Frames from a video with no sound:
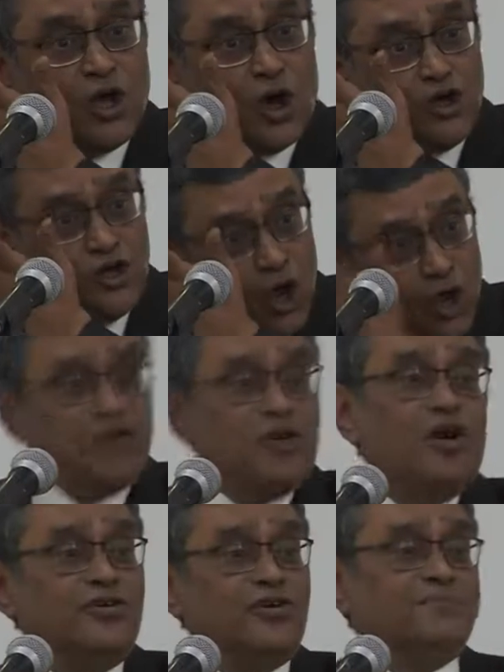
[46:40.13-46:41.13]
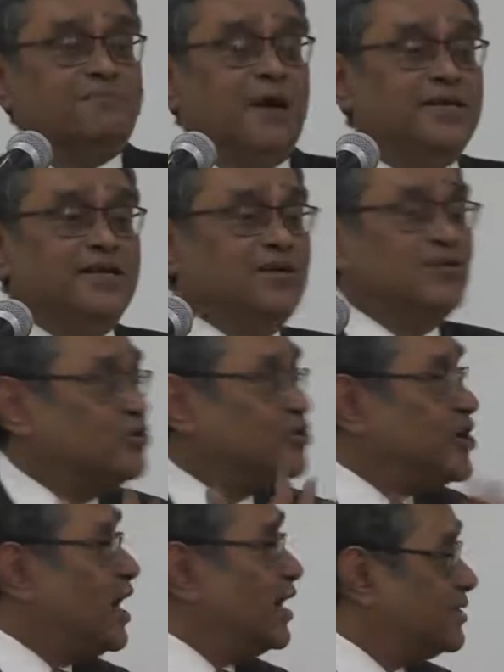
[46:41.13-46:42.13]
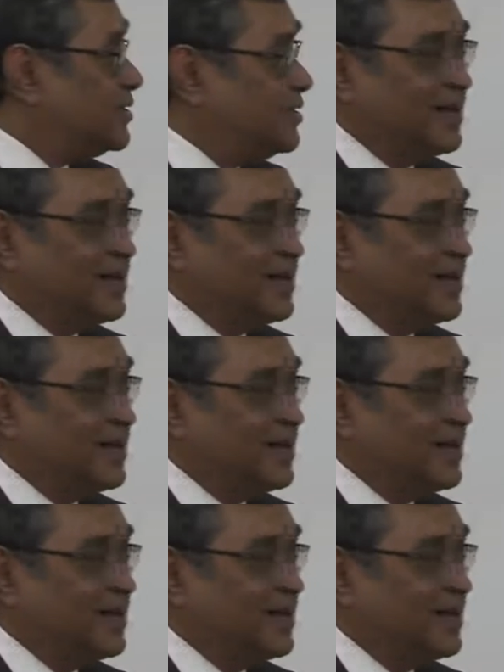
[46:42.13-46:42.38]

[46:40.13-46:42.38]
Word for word: non-Congress party in Gujarat